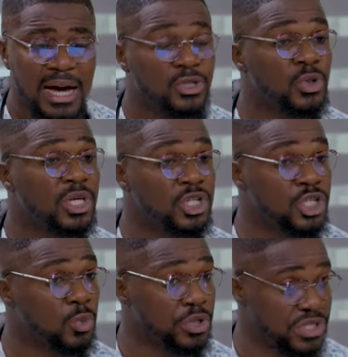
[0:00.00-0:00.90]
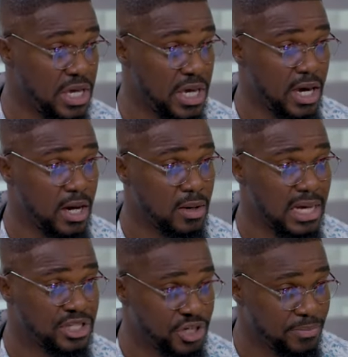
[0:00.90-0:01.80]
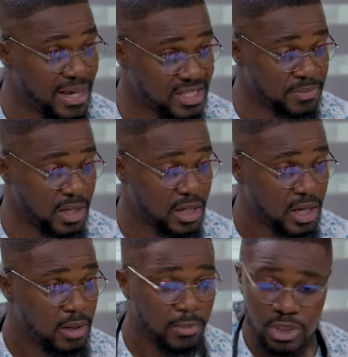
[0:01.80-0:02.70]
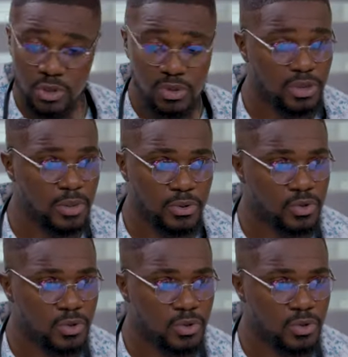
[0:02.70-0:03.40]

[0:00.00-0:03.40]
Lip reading: And actually, she was here and she met me. But she was unable